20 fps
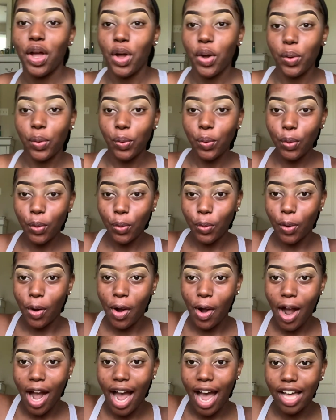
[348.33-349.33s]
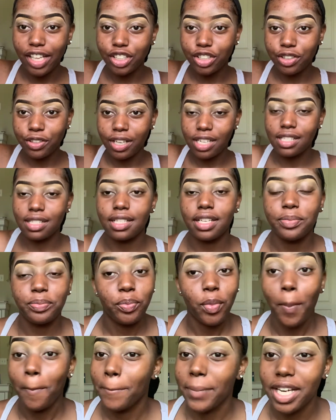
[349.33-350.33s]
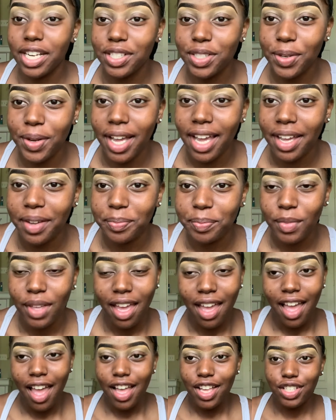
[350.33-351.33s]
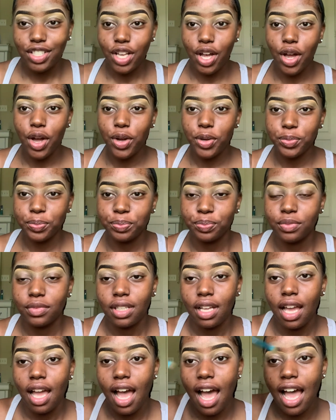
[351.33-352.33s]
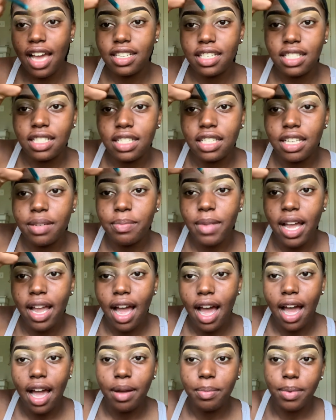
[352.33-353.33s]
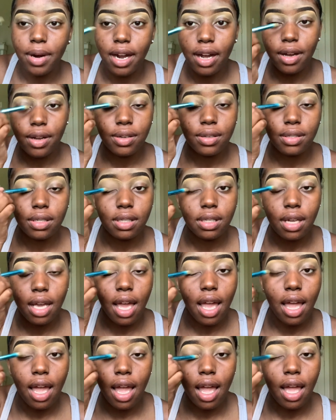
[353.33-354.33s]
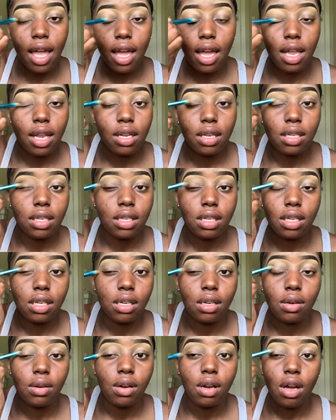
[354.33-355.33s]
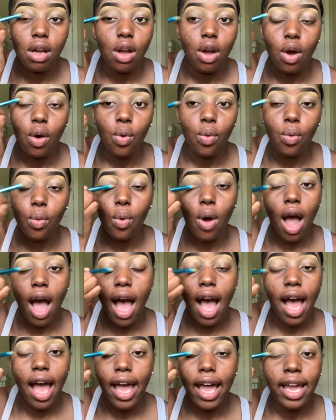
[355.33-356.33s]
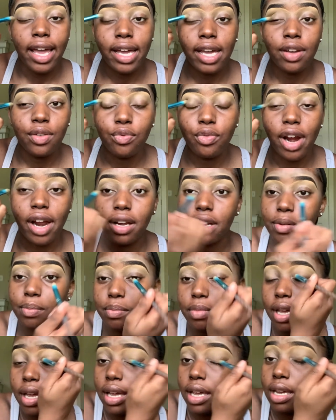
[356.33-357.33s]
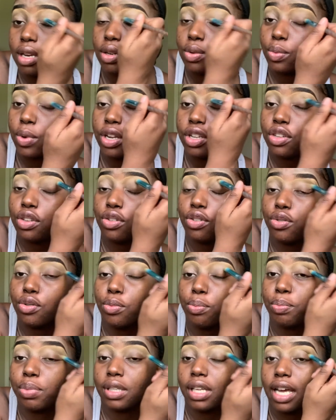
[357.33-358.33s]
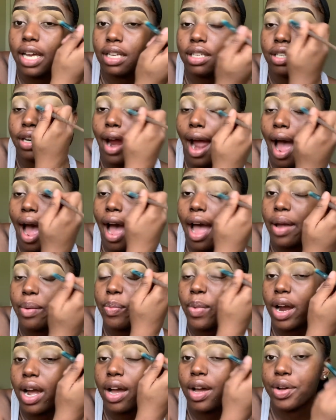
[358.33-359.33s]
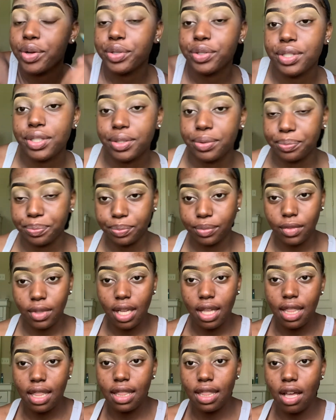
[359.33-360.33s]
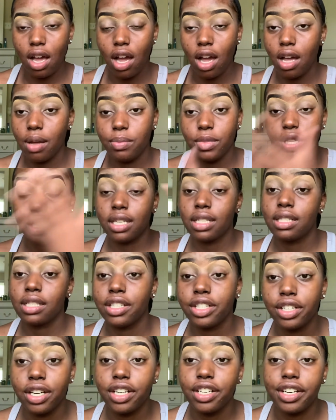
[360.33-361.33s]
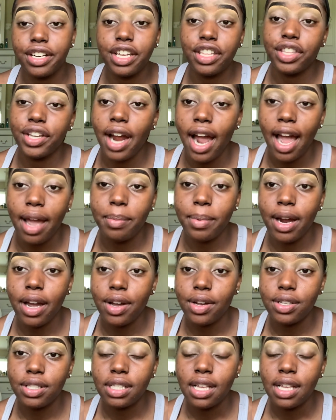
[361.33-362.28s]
Ooh, I look crazy, but it's okay. So I just did my eyebrows, and I recommend when you blend your eyebrows, the concealer underneath your eyebrows,